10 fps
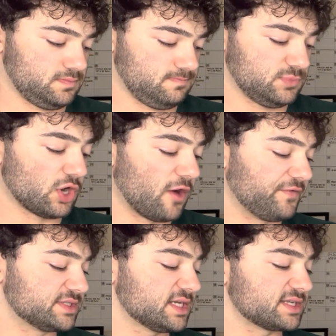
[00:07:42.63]

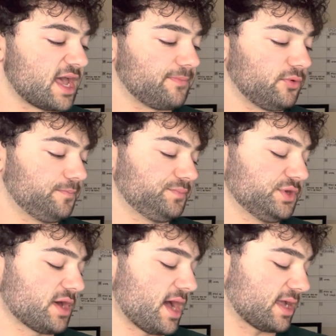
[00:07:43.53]
Dolphins example.
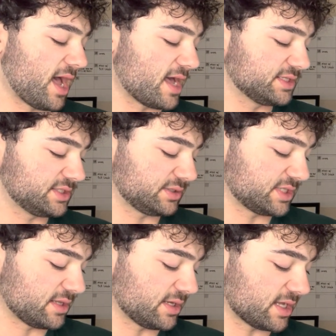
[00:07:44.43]
You got guys, let's
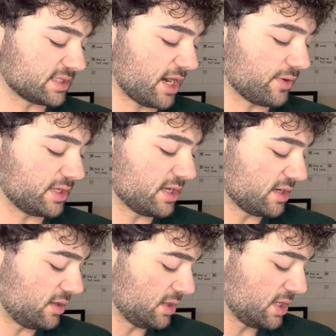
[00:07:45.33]
say they got Tyreek
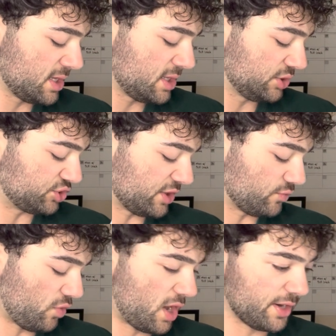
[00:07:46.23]
Hill,
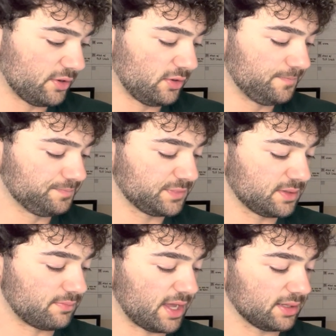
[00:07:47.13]
Jalen Waddle,
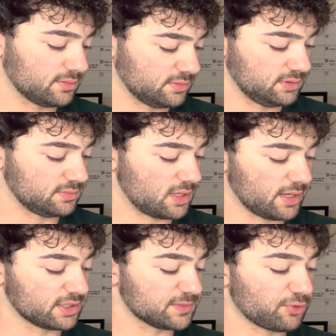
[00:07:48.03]
I'm
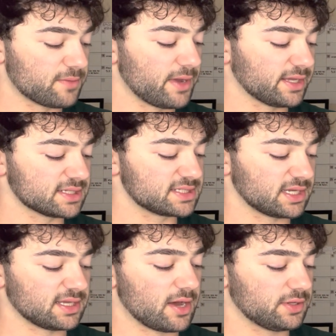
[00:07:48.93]
going to spread Mike
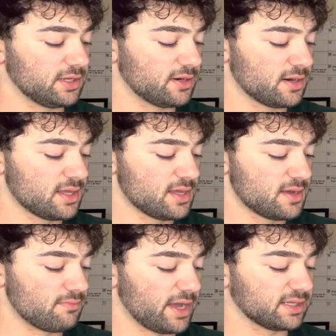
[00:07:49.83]
Gesicki out here,
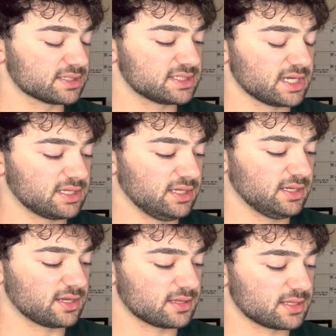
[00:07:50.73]
Mike
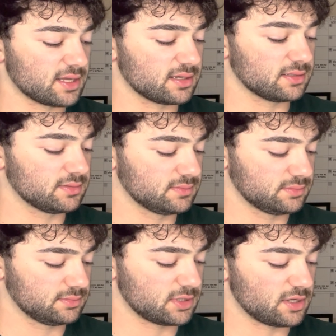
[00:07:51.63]
Gesicki, and then
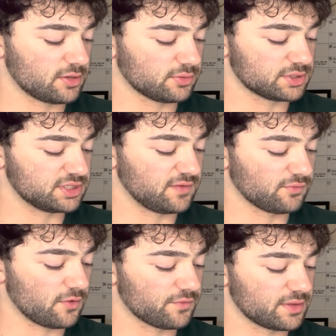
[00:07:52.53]
another
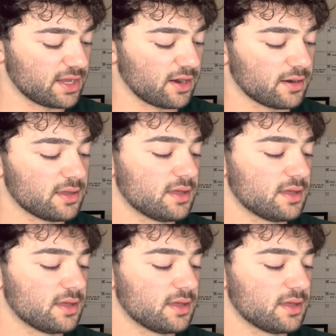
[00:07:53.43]
receiver over there.